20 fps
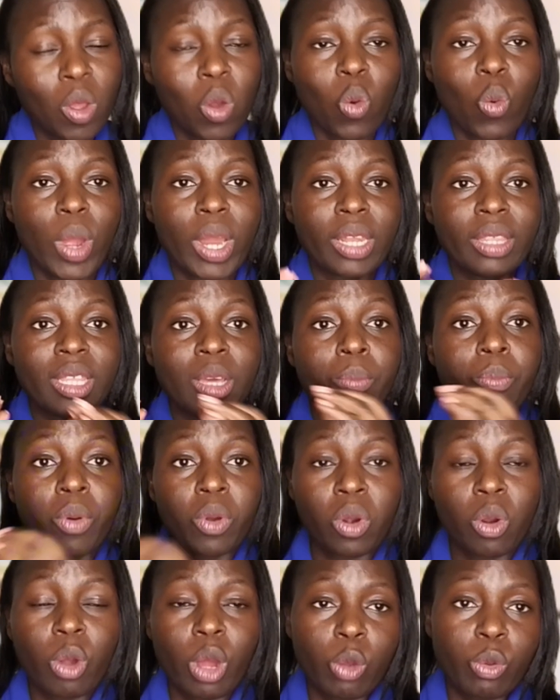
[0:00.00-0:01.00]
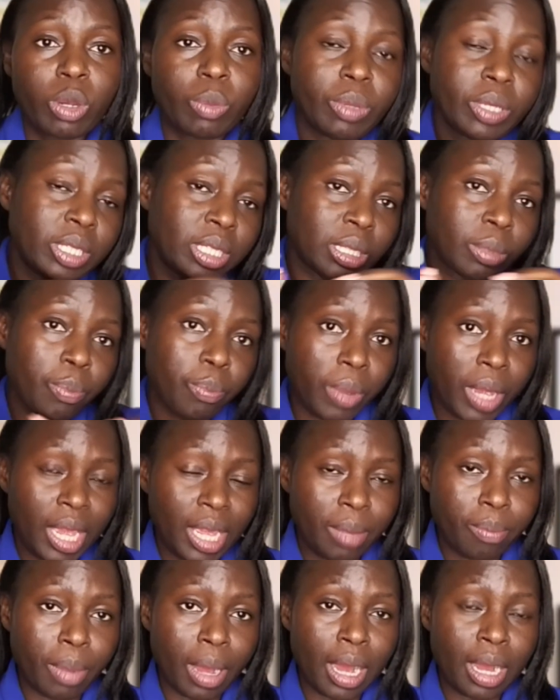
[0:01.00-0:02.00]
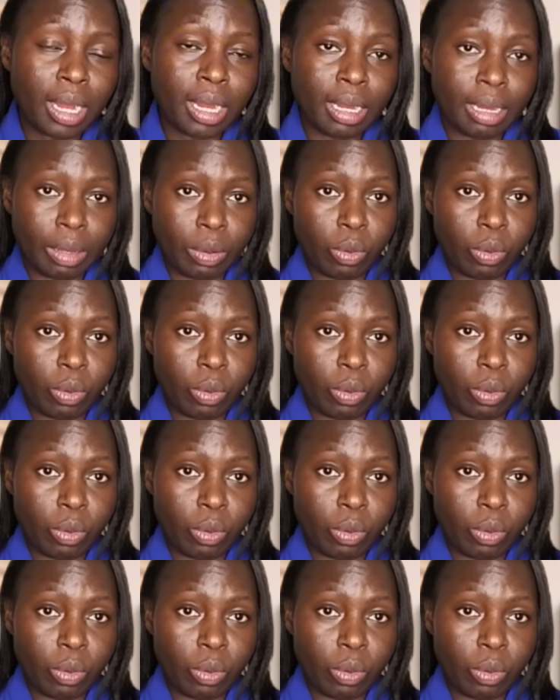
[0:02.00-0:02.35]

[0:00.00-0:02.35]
when the borrower will be paying back